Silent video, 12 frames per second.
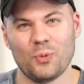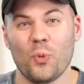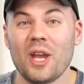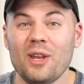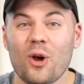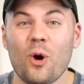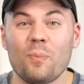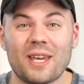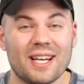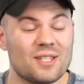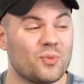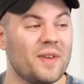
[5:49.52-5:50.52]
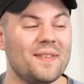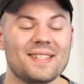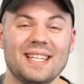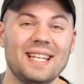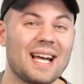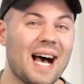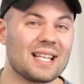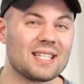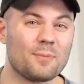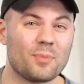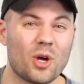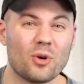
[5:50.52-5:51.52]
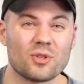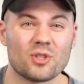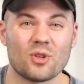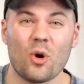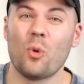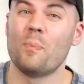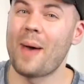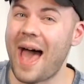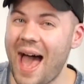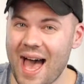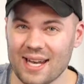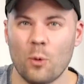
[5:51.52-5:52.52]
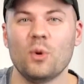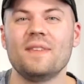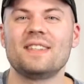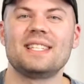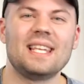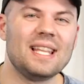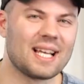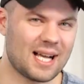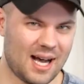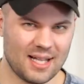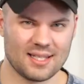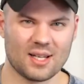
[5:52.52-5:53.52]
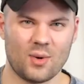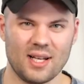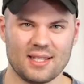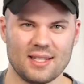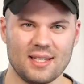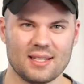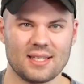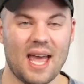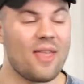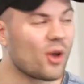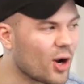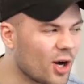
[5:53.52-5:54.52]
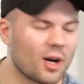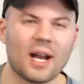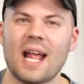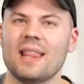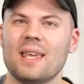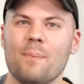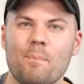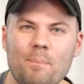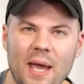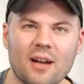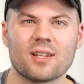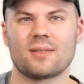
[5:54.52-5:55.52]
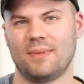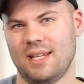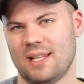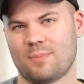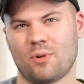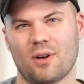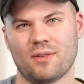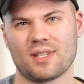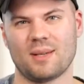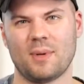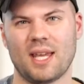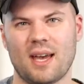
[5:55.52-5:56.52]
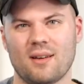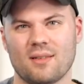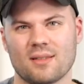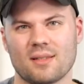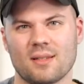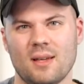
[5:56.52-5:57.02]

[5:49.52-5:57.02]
We know because we've seen gossip go so bad. We've seen the consequences and the hurt and the embarrassment it's brought on somebody else.